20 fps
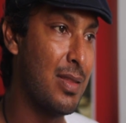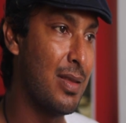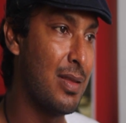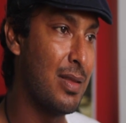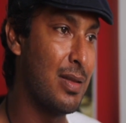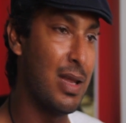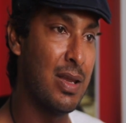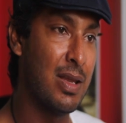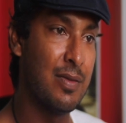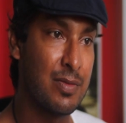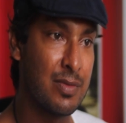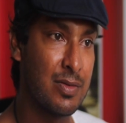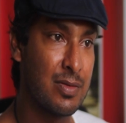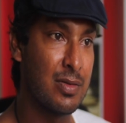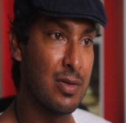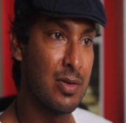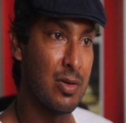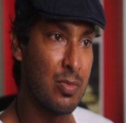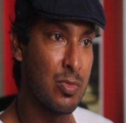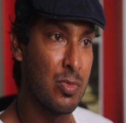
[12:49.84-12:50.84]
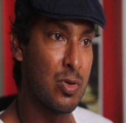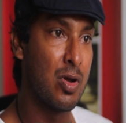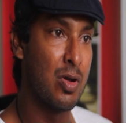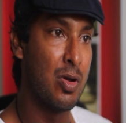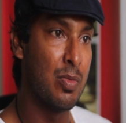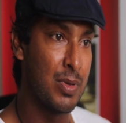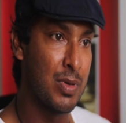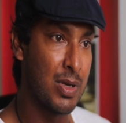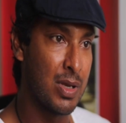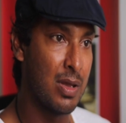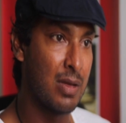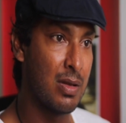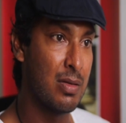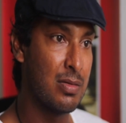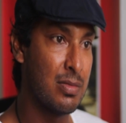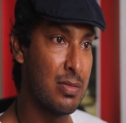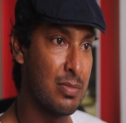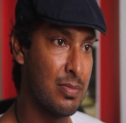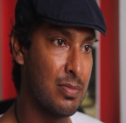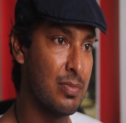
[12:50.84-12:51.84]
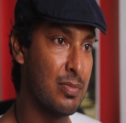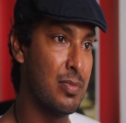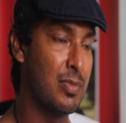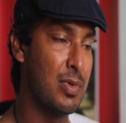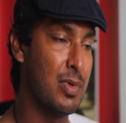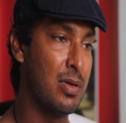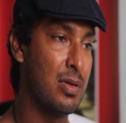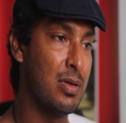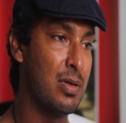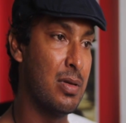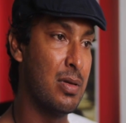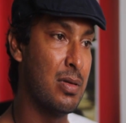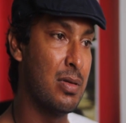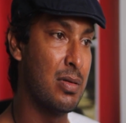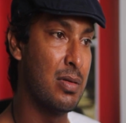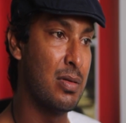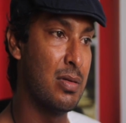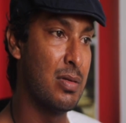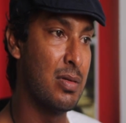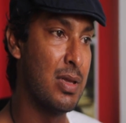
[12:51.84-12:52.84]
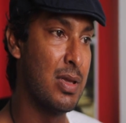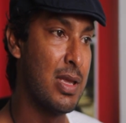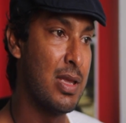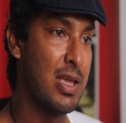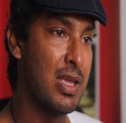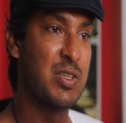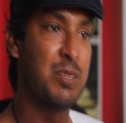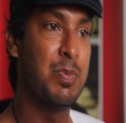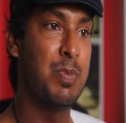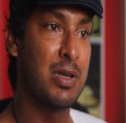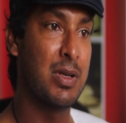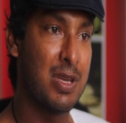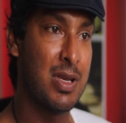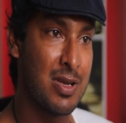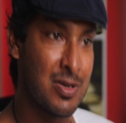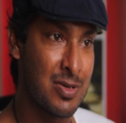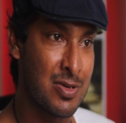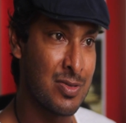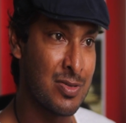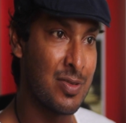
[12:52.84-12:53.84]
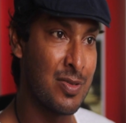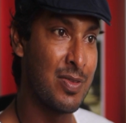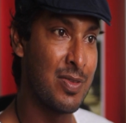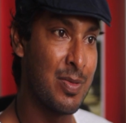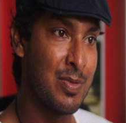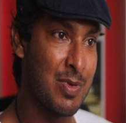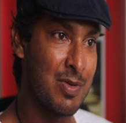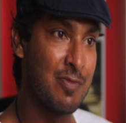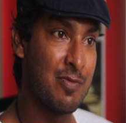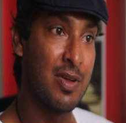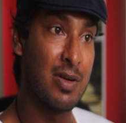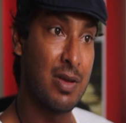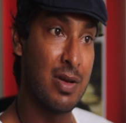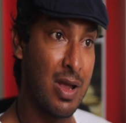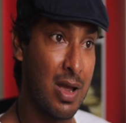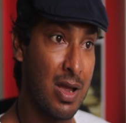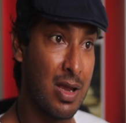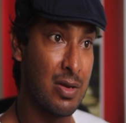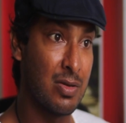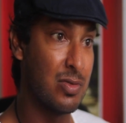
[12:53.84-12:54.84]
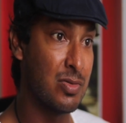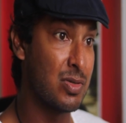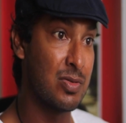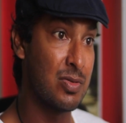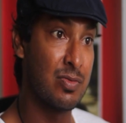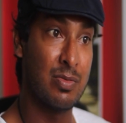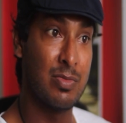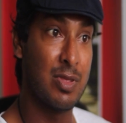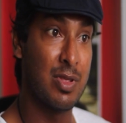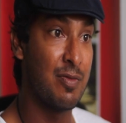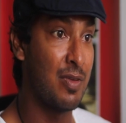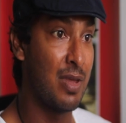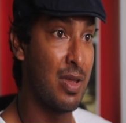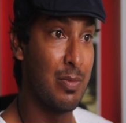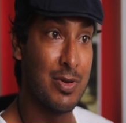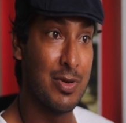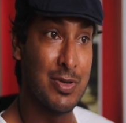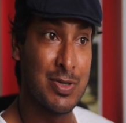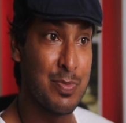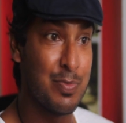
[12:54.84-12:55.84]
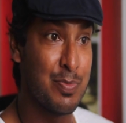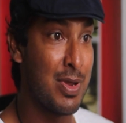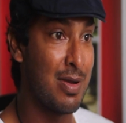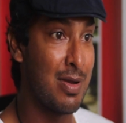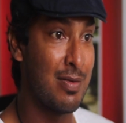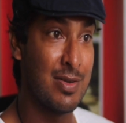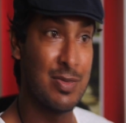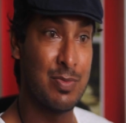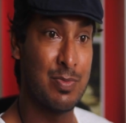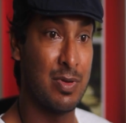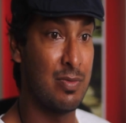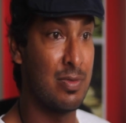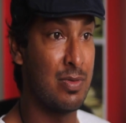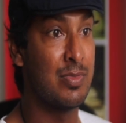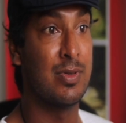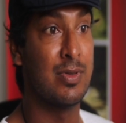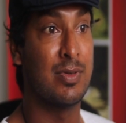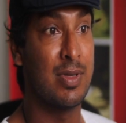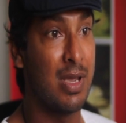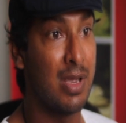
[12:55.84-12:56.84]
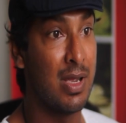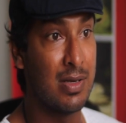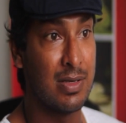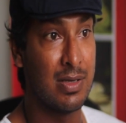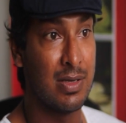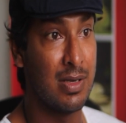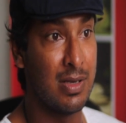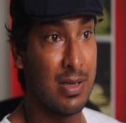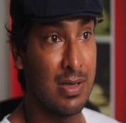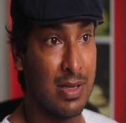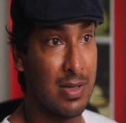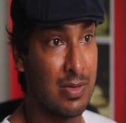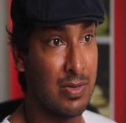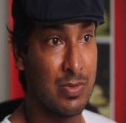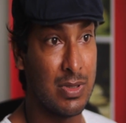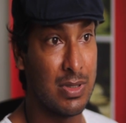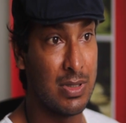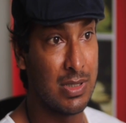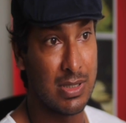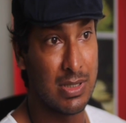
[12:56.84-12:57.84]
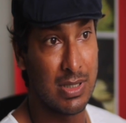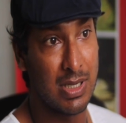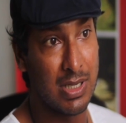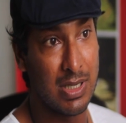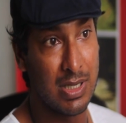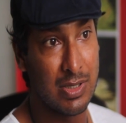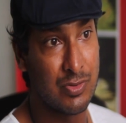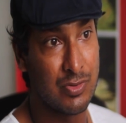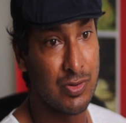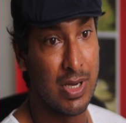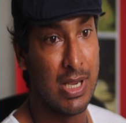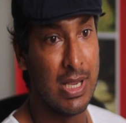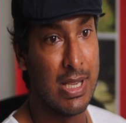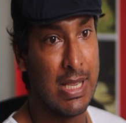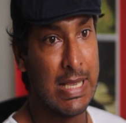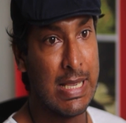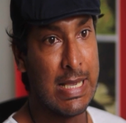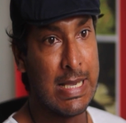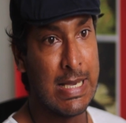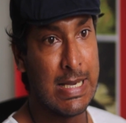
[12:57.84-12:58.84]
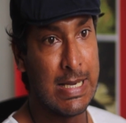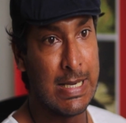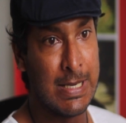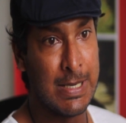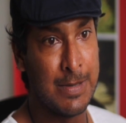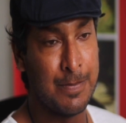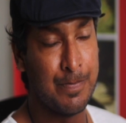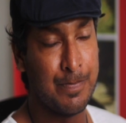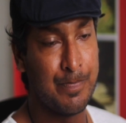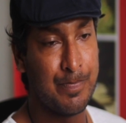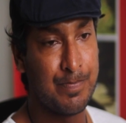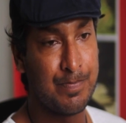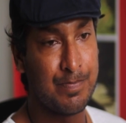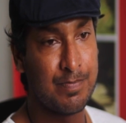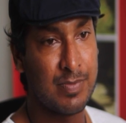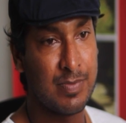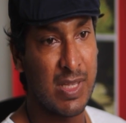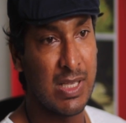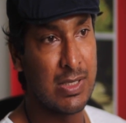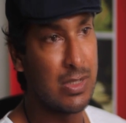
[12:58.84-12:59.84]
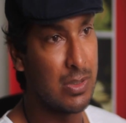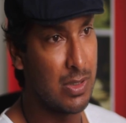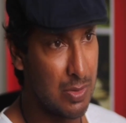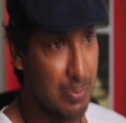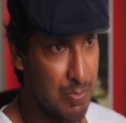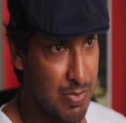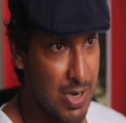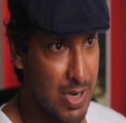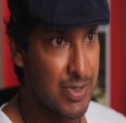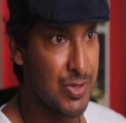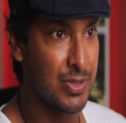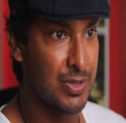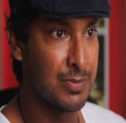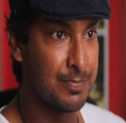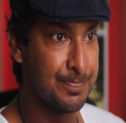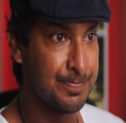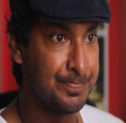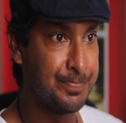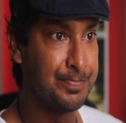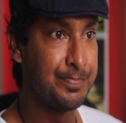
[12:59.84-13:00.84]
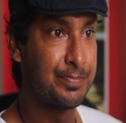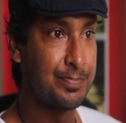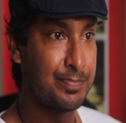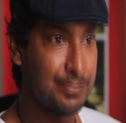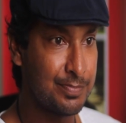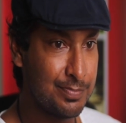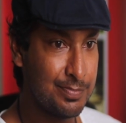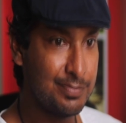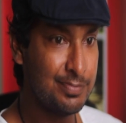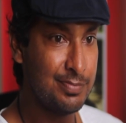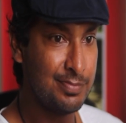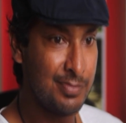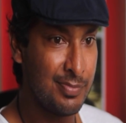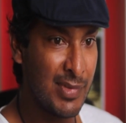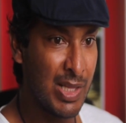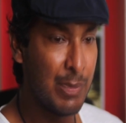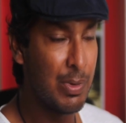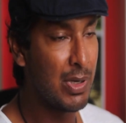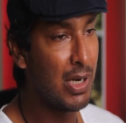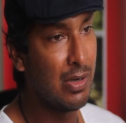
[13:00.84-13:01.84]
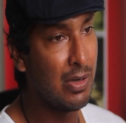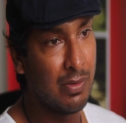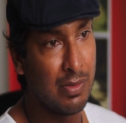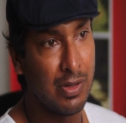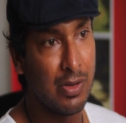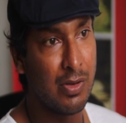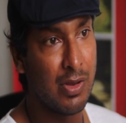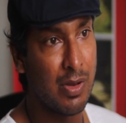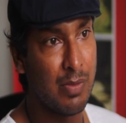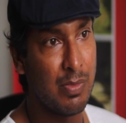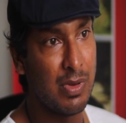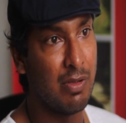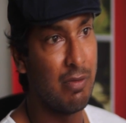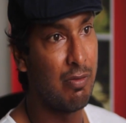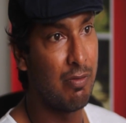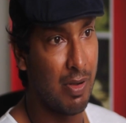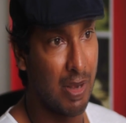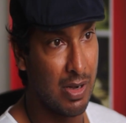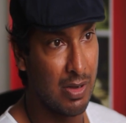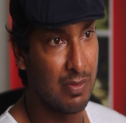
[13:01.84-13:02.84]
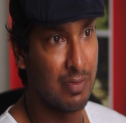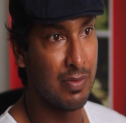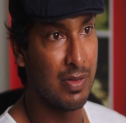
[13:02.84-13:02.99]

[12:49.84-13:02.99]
Life's a lot more complicated. The expectations of them are very high, not just from their families and parents, but from society and the world at large. It's a lot of pressure, but I don't think you can be afraid of